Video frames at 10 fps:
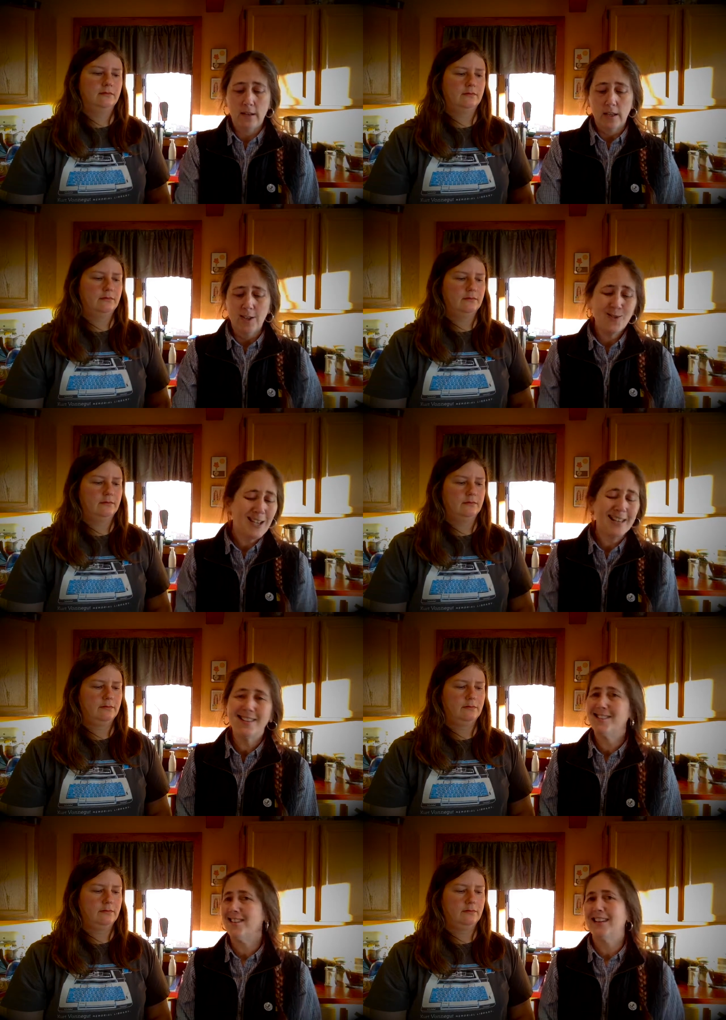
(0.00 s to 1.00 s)
Speaker 1: mm-hmm. you can get
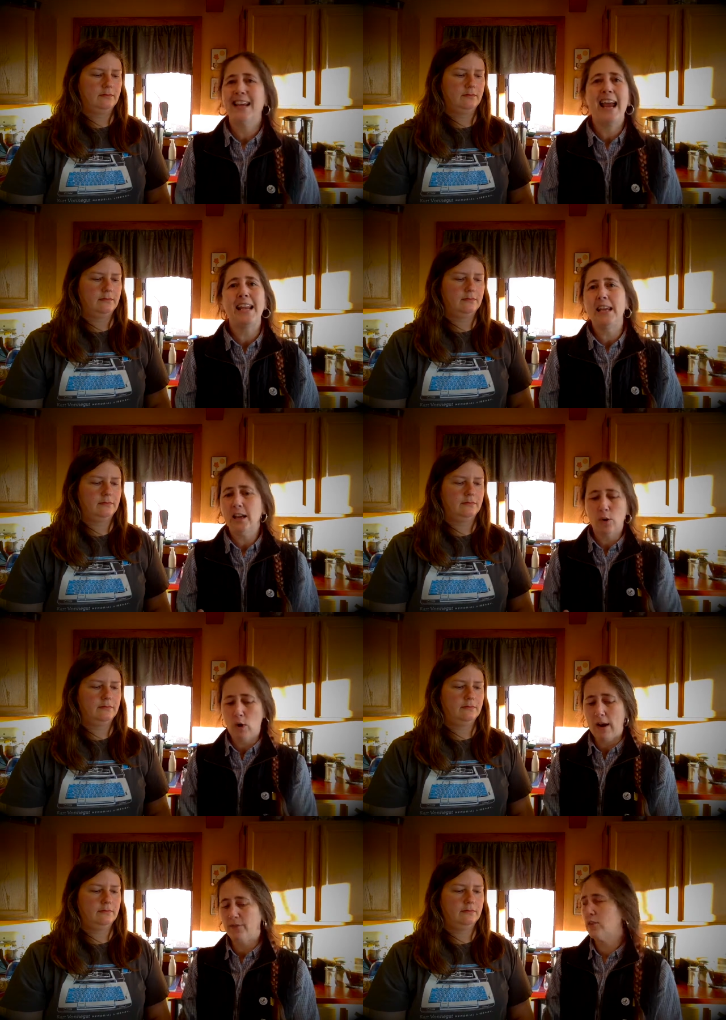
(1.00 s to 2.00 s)
this at like any
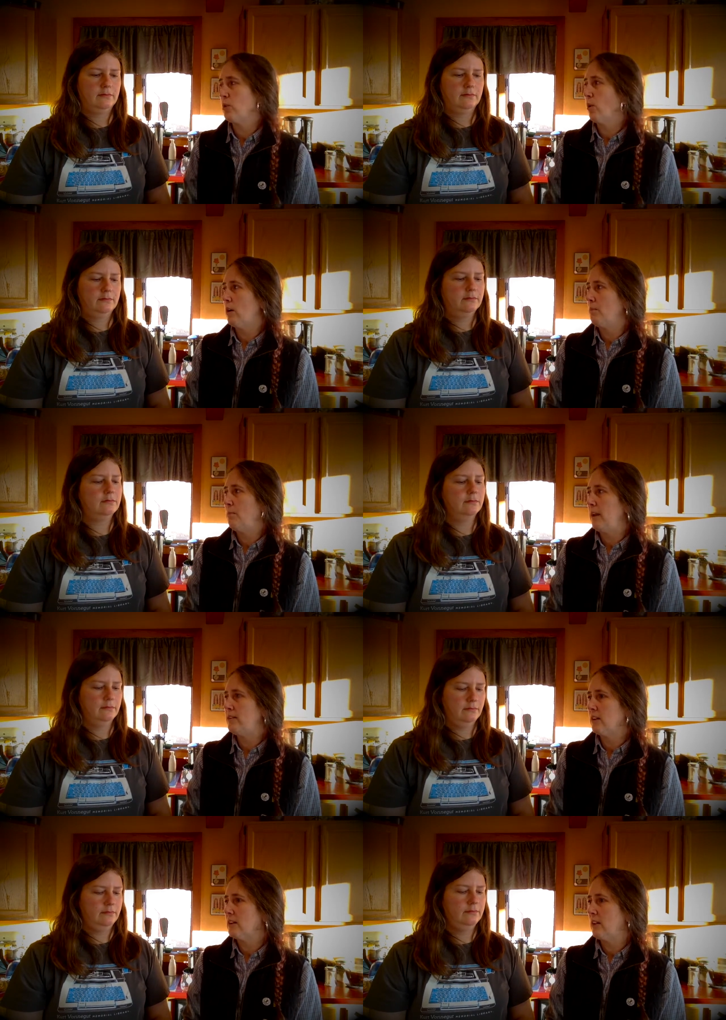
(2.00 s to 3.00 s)
craft store mm-hmm.
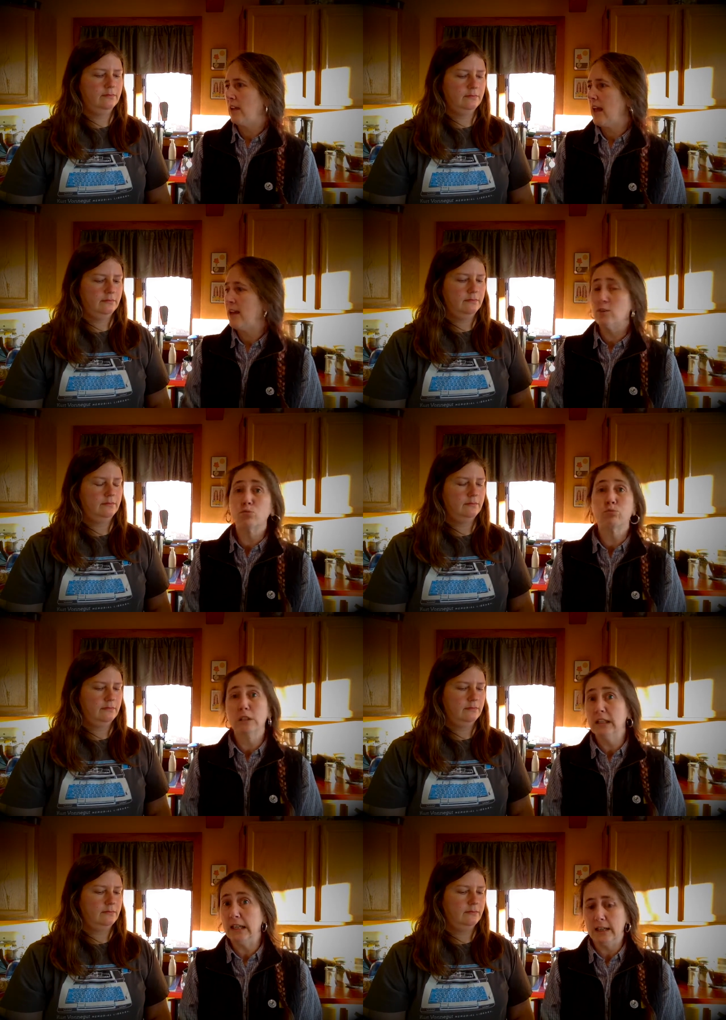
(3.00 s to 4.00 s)
basically mm-hmm. and it's
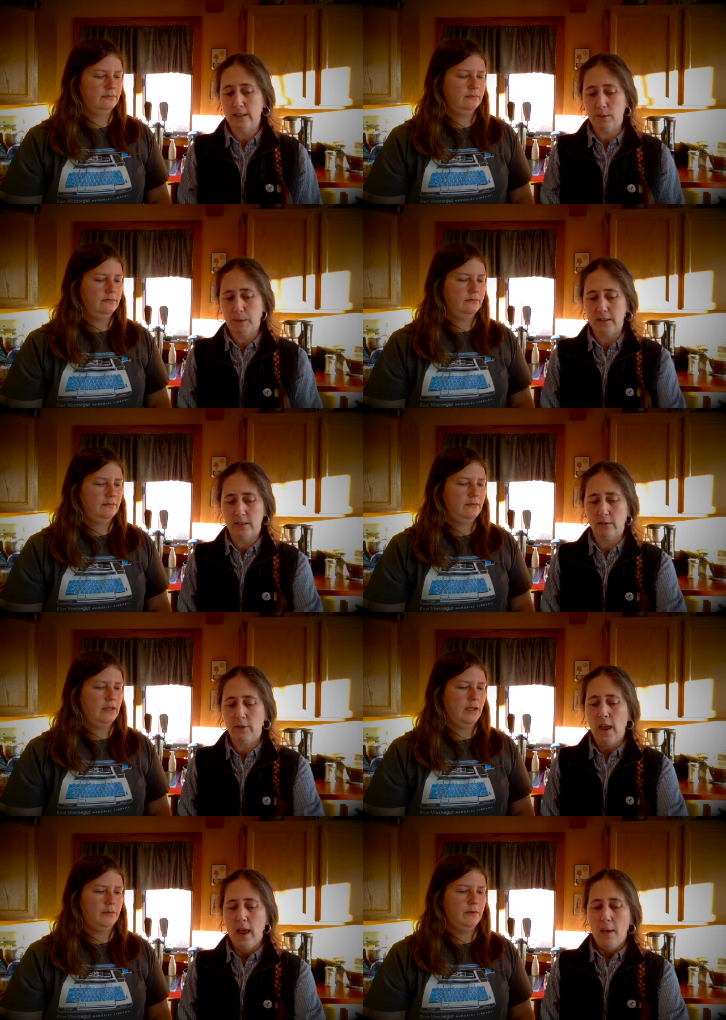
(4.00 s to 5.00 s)
really
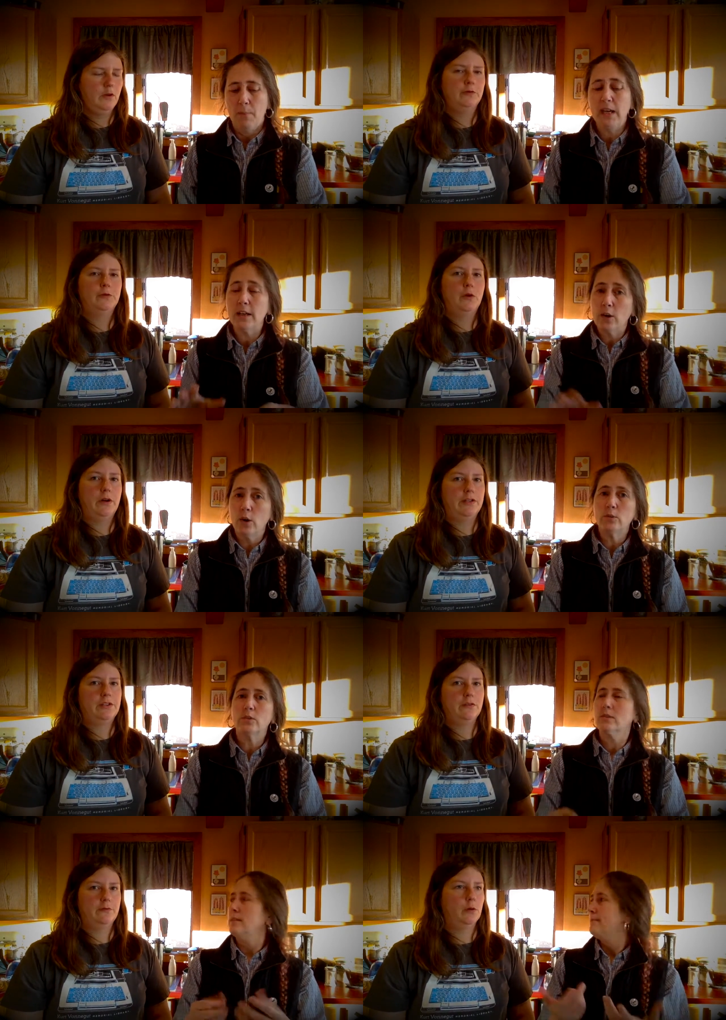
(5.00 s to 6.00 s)
inexpensive yep. but it
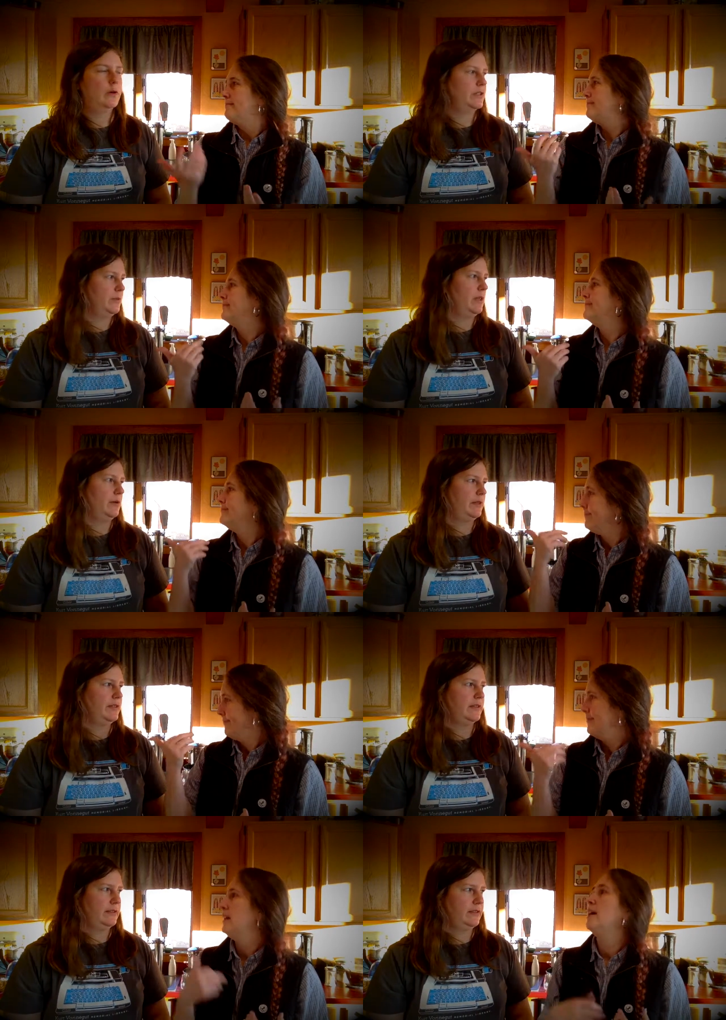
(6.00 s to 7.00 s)
goes
Speaker 2: floor supply
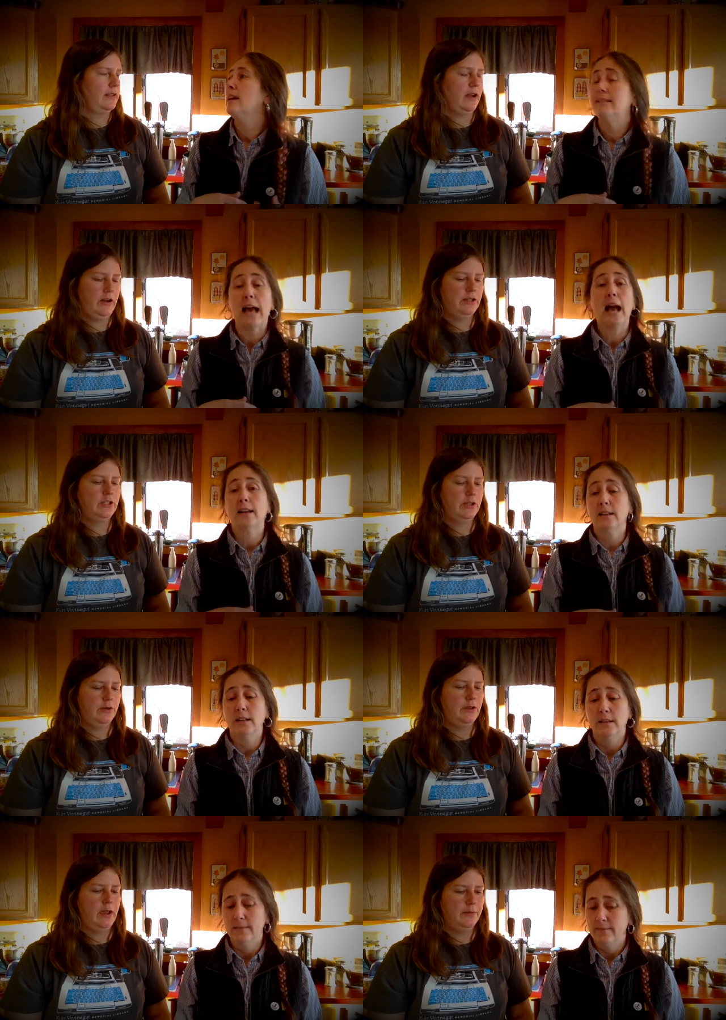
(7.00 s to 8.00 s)
places exactly
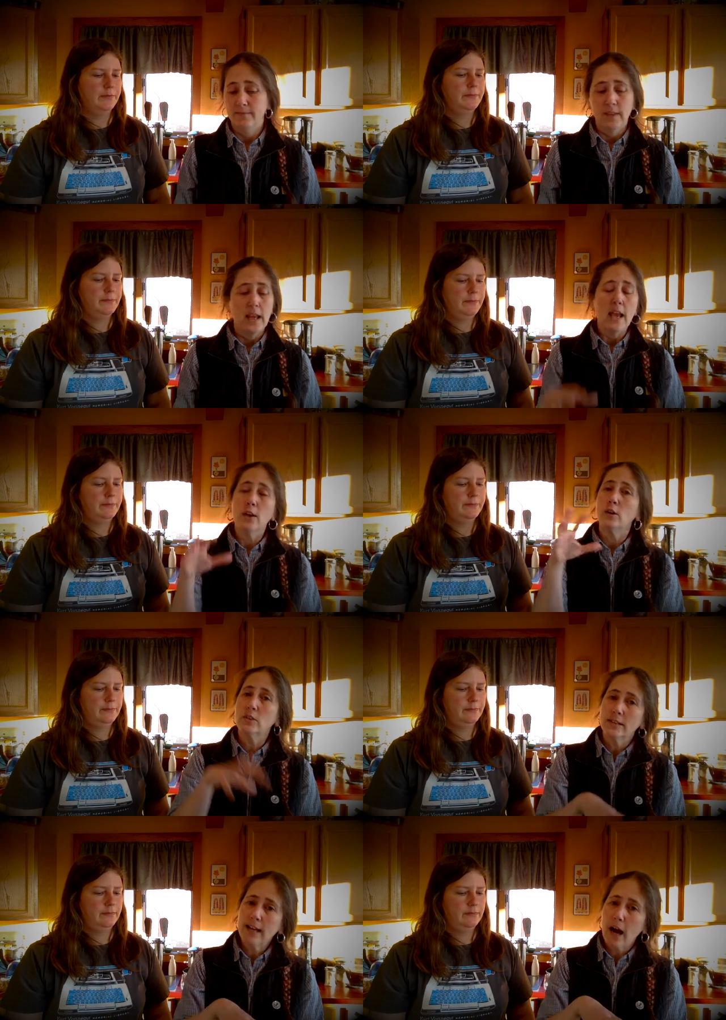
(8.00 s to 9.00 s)
too. yeah it mm-hmm.
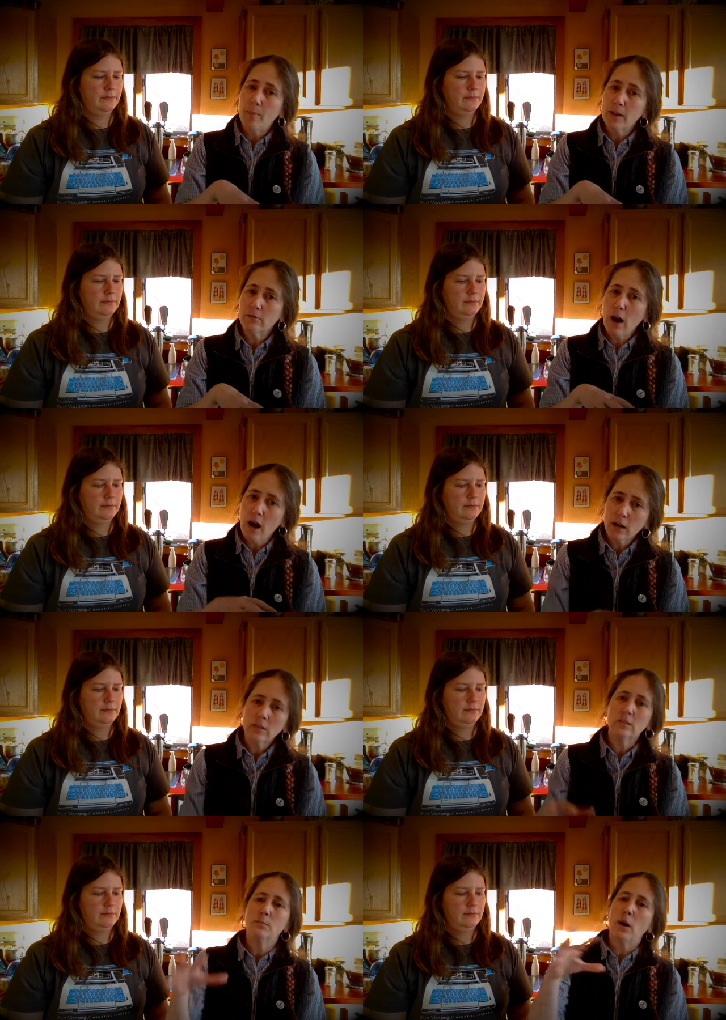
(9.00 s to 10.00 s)
goes
Speaker 1: on top of the
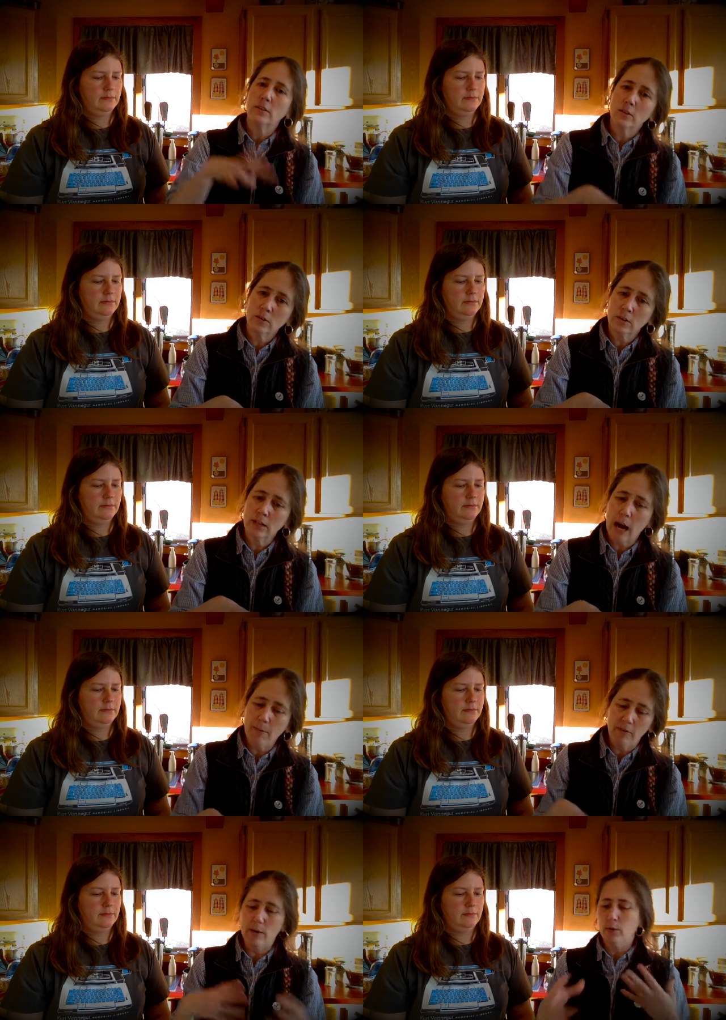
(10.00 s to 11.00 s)
rocks the moss goes on
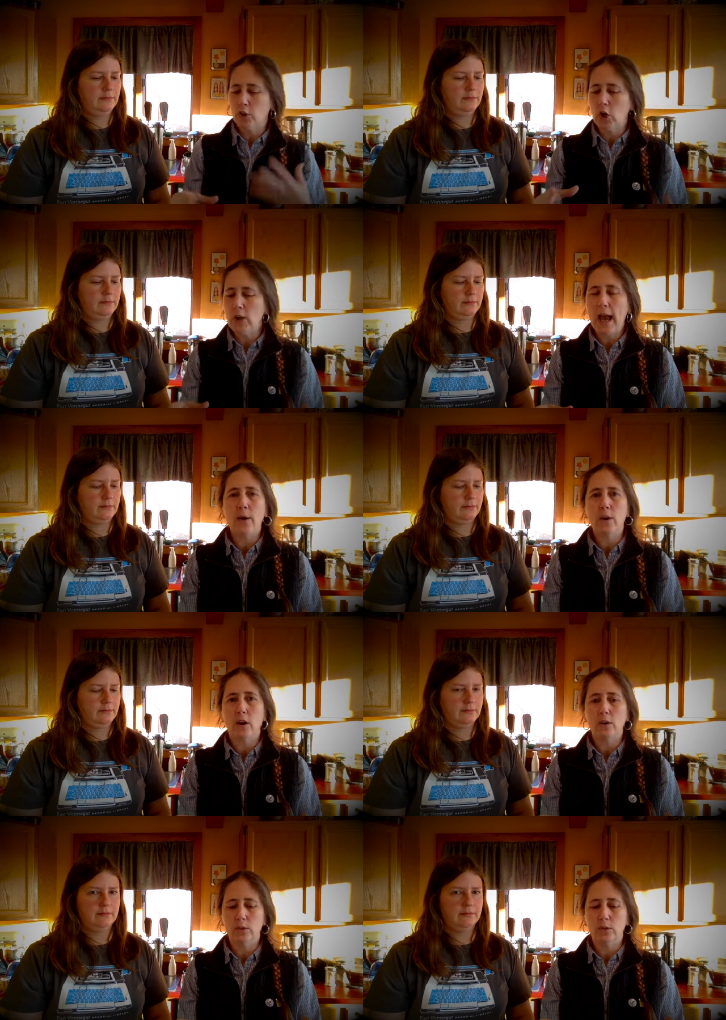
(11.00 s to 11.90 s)
top of it we'll show you how it all